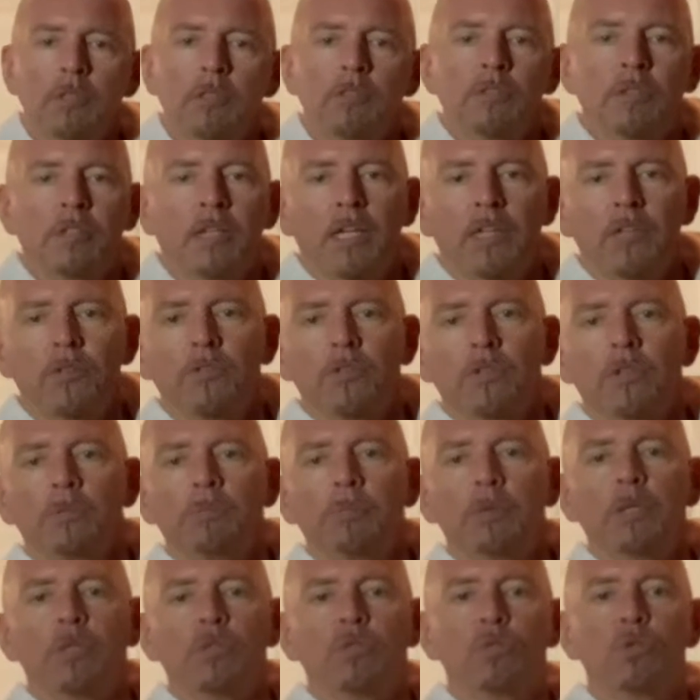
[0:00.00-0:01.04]
Today's going to
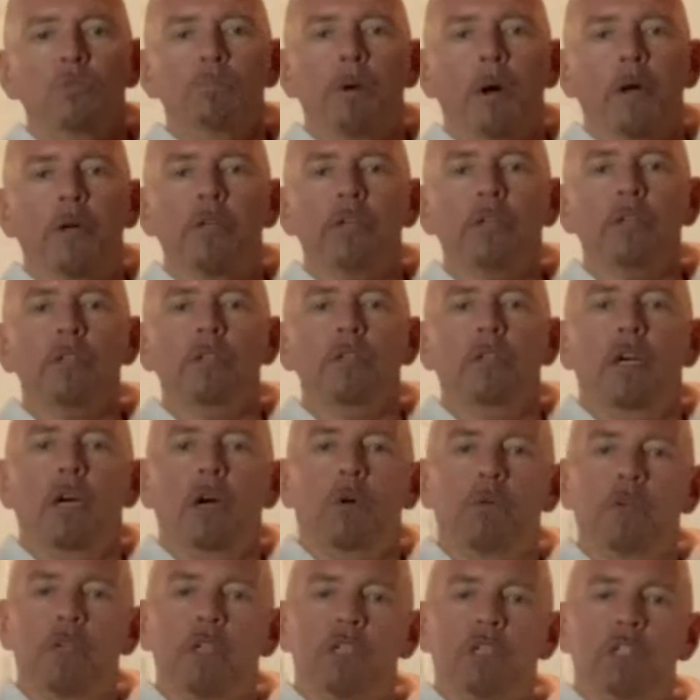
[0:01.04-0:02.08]
be a two-parter. I
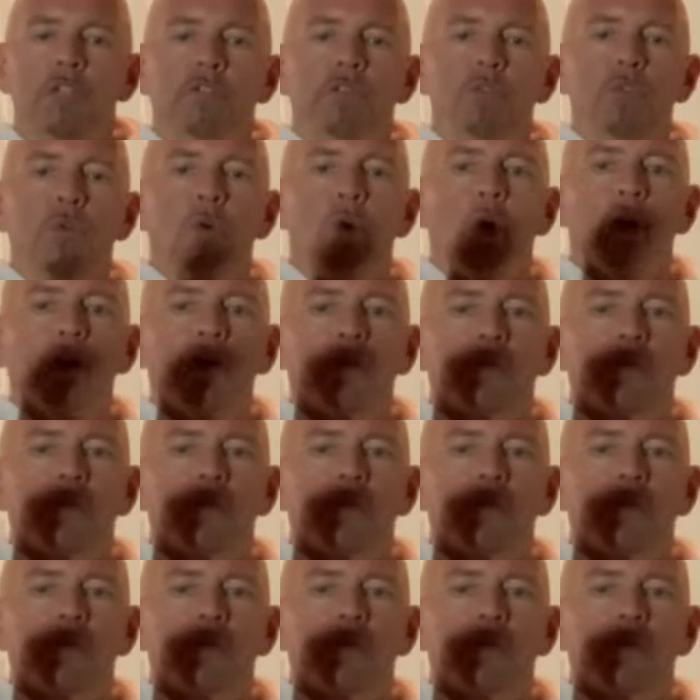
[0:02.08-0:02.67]
want to give you all the